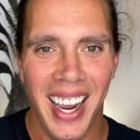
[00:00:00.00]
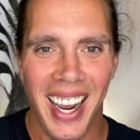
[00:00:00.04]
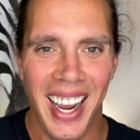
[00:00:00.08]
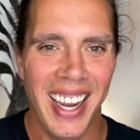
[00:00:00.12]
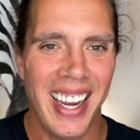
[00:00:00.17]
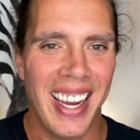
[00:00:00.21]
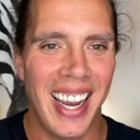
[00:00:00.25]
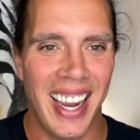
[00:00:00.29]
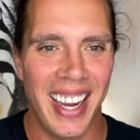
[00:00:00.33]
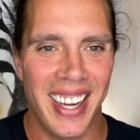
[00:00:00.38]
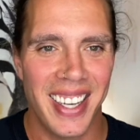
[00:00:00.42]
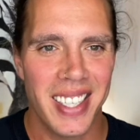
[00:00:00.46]
Hey
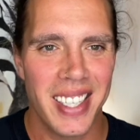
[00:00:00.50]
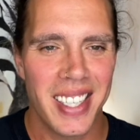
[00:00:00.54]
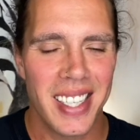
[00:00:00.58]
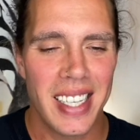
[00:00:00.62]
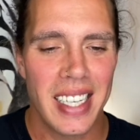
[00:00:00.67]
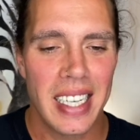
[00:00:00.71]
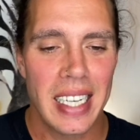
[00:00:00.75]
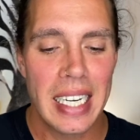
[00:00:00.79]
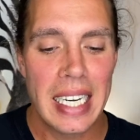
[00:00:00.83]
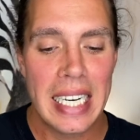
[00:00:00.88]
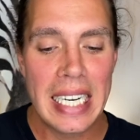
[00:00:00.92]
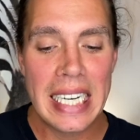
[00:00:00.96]
guys,
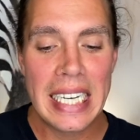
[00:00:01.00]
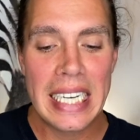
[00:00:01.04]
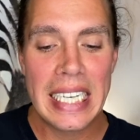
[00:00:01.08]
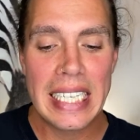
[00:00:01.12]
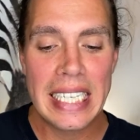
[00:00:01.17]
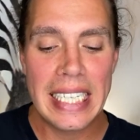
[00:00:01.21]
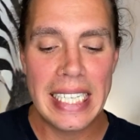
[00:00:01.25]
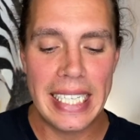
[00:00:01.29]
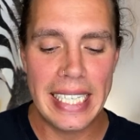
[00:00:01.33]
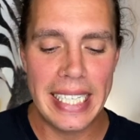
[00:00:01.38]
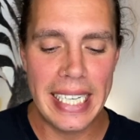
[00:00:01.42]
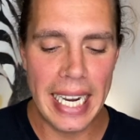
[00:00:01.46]

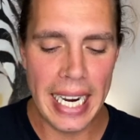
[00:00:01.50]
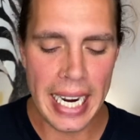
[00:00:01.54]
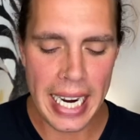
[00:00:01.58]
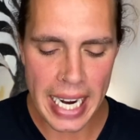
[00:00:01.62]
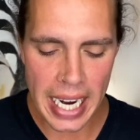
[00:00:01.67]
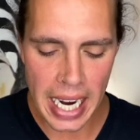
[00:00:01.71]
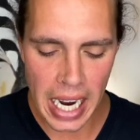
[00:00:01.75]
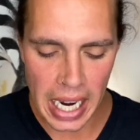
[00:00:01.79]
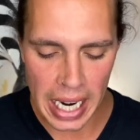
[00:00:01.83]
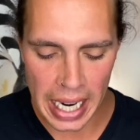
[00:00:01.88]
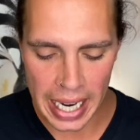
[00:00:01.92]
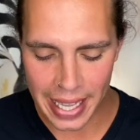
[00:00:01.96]
today
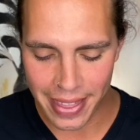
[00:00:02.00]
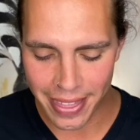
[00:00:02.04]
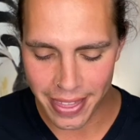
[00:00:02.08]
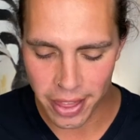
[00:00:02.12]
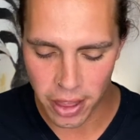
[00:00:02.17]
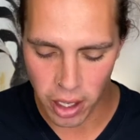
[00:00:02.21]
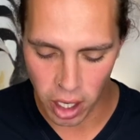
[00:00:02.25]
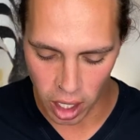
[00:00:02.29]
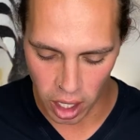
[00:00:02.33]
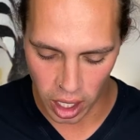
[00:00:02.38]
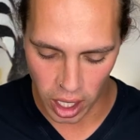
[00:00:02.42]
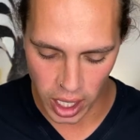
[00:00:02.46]
I
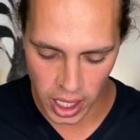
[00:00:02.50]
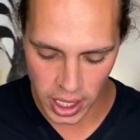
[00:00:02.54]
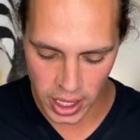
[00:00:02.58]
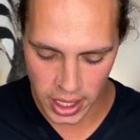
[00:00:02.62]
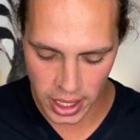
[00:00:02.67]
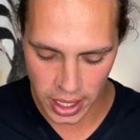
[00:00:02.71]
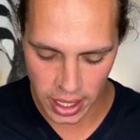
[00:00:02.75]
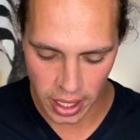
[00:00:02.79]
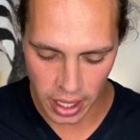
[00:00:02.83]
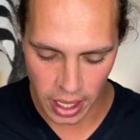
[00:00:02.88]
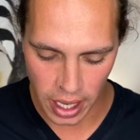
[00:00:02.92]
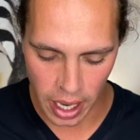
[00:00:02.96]
thought
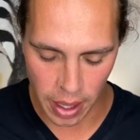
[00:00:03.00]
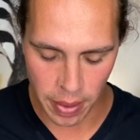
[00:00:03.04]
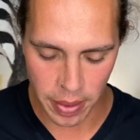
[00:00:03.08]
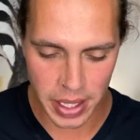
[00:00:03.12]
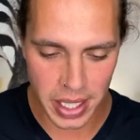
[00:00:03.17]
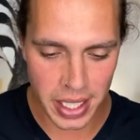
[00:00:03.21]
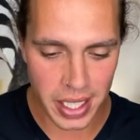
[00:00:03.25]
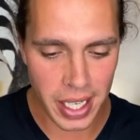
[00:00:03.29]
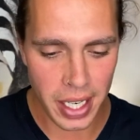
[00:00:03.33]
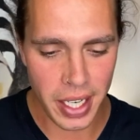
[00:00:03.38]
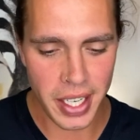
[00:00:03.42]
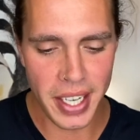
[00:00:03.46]
I would
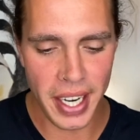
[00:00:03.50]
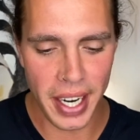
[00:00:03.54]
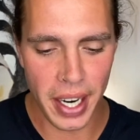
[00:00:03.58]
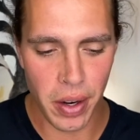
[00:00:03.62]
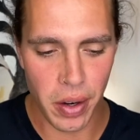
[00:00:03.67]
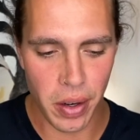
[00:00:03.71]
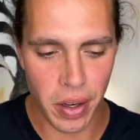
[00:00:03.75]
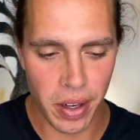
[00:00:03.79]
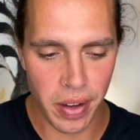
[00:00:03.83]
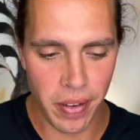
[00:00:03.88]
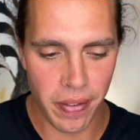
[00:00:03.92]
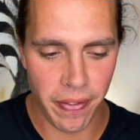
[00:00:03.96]
sit
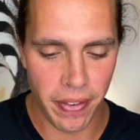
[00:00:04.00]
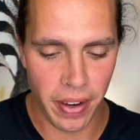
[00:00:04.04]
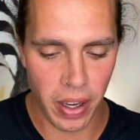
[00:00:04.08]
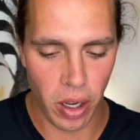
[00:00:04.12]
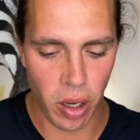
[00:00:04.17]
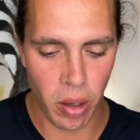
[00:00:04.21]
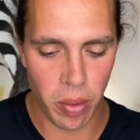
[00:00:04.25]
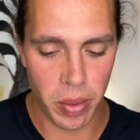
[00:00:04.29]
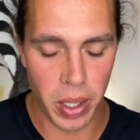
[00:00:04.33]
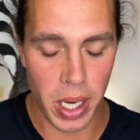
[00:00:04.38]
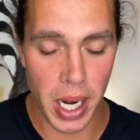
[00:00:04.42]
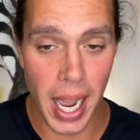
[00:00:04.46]
down and
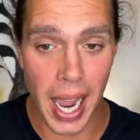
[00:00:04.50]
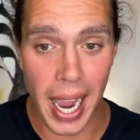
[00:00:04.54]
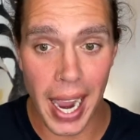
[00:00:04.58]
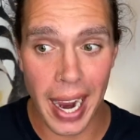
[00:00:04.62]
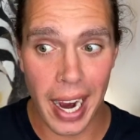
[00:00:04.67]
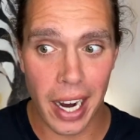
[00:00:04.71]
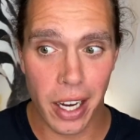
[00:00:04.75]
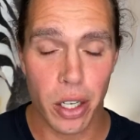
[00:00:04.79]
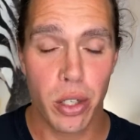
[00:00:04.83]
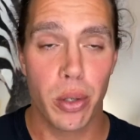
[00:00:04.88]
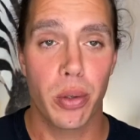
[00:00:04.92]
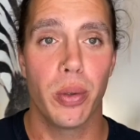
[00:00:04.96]
film an
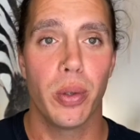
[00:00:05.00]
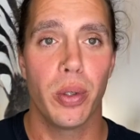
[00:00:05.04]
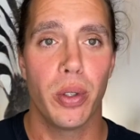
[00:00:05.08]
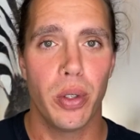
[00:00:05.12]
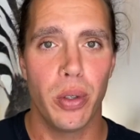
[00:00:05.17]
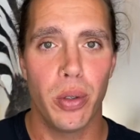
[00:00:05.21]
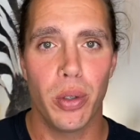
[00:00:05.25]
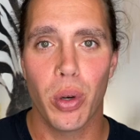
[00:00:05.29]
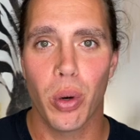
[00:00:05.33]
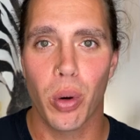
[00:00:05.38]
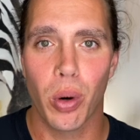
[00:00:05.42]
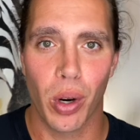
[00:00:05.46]
actual
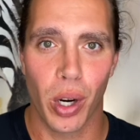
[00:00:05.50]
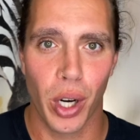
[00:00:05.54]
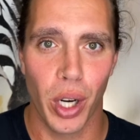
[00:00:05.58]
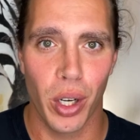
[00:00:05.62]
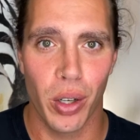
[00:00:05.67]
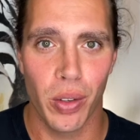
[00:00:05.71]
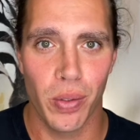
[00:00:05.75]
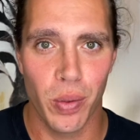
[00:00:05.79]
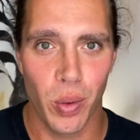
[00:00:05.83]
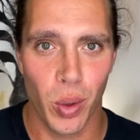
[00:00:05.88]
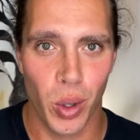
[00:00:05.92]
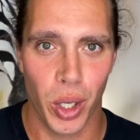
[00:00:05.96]

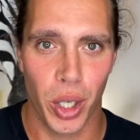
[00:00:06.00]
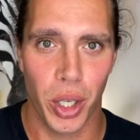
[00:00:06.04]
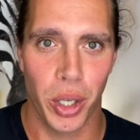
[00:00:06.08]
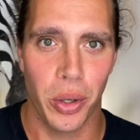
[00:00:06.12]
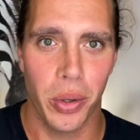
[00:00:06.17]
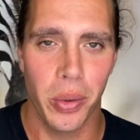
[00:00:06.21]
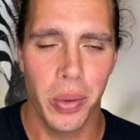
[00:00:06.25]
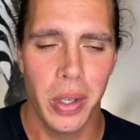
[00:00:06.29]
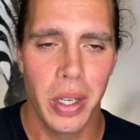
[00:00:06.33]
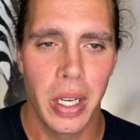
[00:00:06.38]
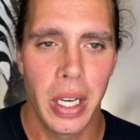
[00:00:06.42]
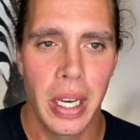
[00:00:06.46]
tutorial for
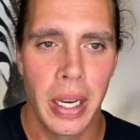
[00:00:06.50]
you